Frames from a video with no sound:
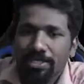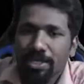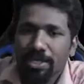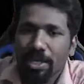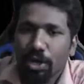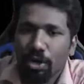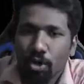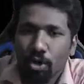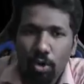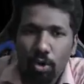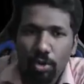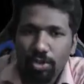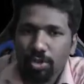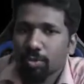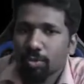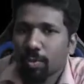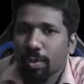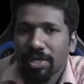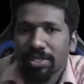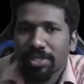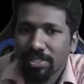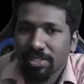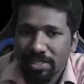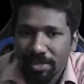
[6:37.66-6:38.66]

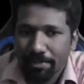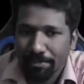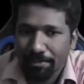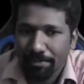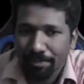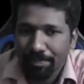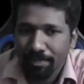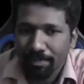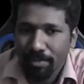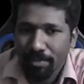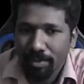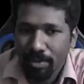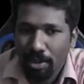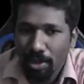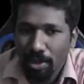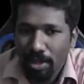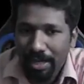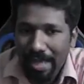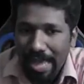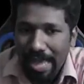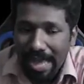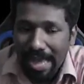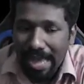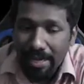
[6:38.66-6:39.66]
crosswise step.
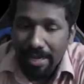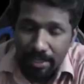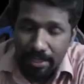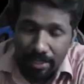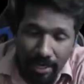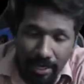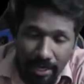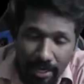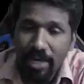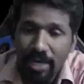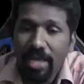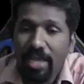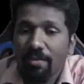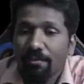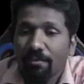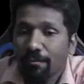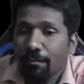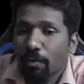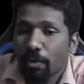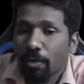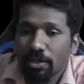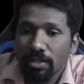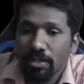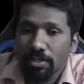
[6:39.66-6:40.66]
Another name
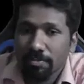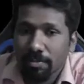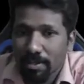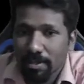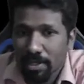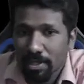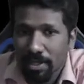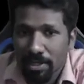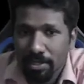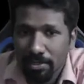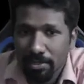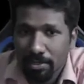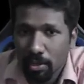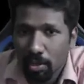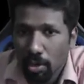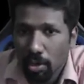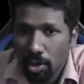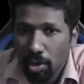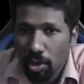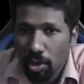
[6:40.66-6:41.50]
for this method is called